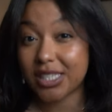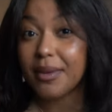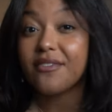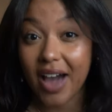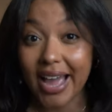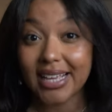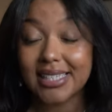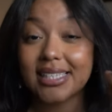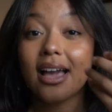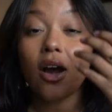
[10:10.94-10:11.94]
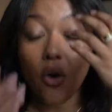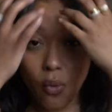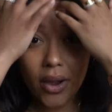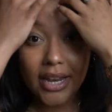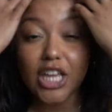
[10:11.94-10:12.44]
some advice
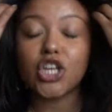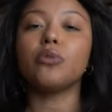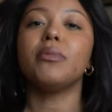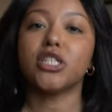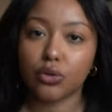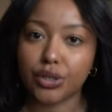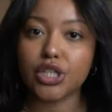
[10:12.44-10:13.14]
on your mental